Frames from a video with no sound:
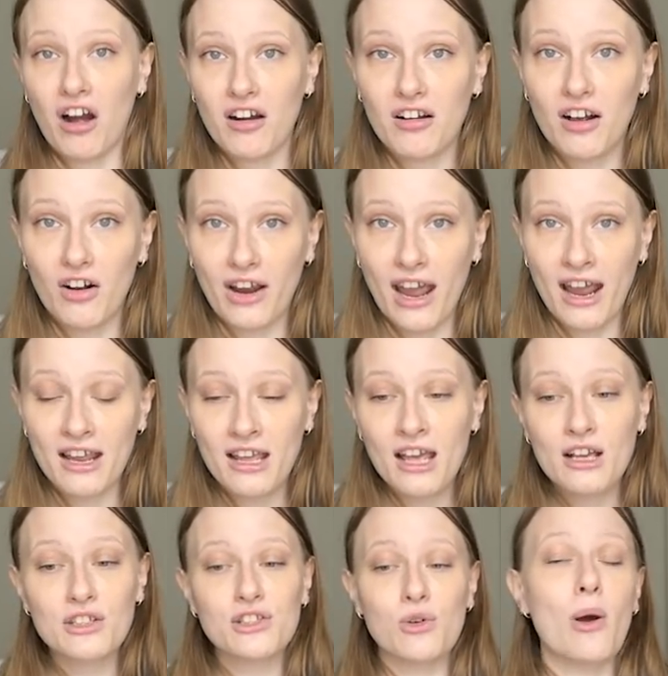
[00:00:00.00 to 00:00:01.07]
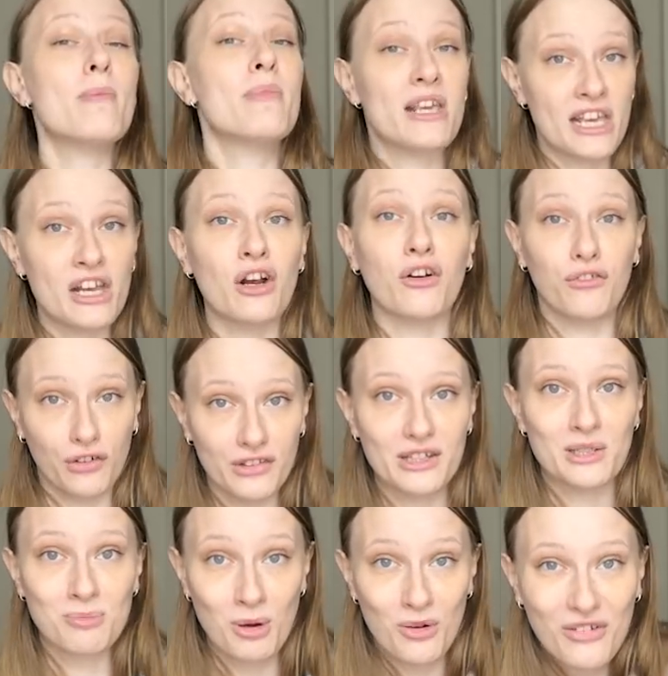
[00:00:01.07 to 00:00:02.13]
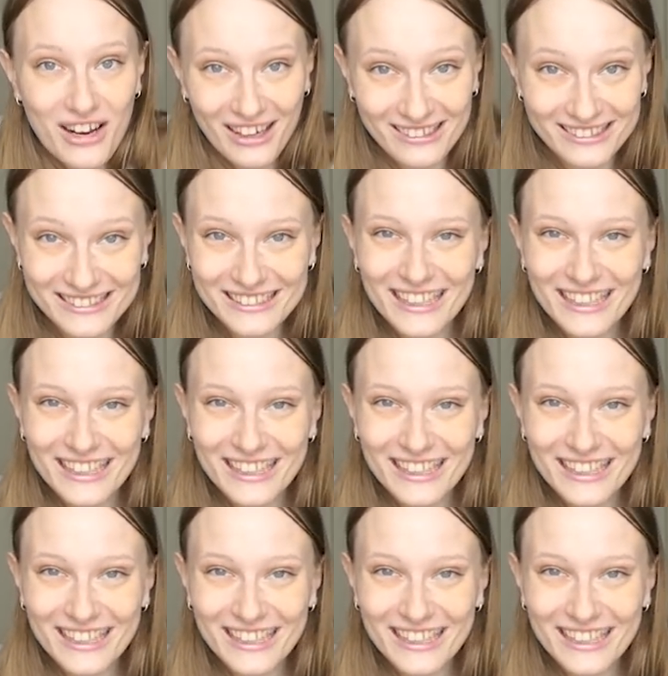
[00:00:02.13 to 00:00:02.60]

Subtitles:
okay? So I'm here for this movie.